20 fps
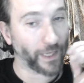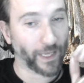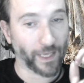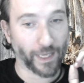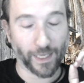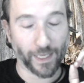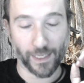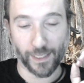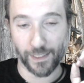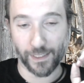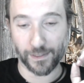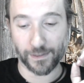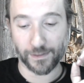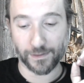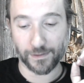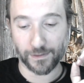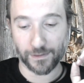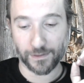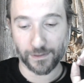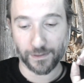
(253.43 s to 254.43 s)

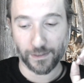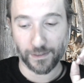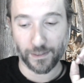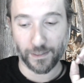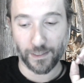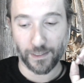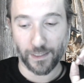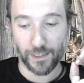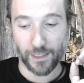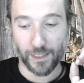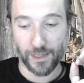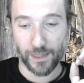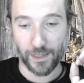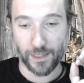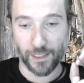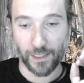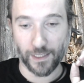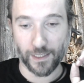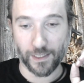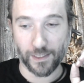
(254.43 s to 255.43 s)
And
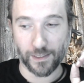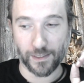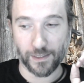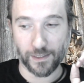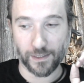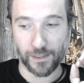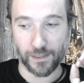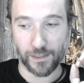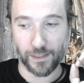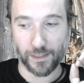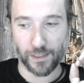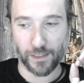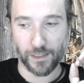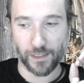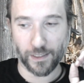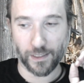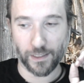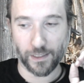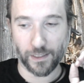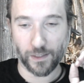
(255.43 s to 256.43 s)
then,
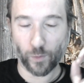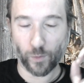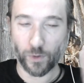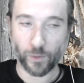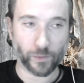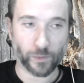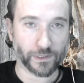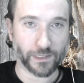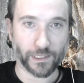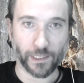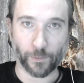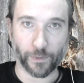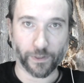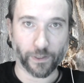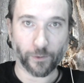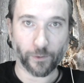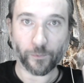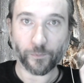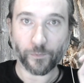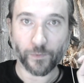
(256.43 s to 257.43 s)
we'll see how we
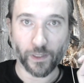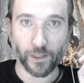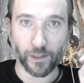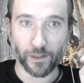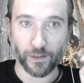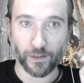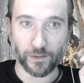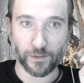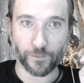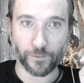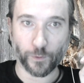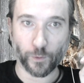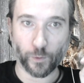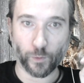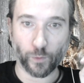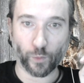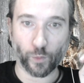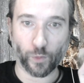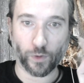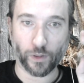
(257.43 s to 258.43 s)
go. There's a
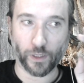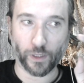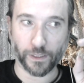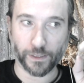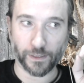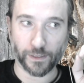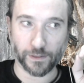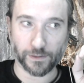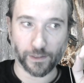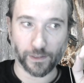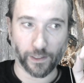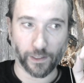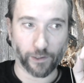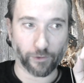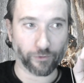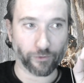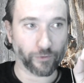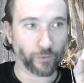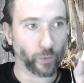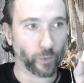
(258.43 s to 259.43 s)
few ideas I
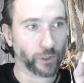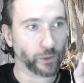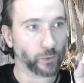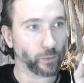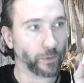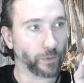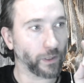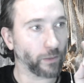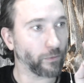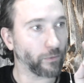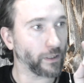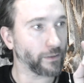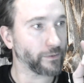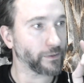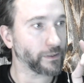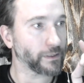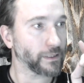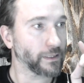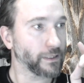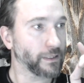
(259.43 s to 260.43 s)
have which will become relevant.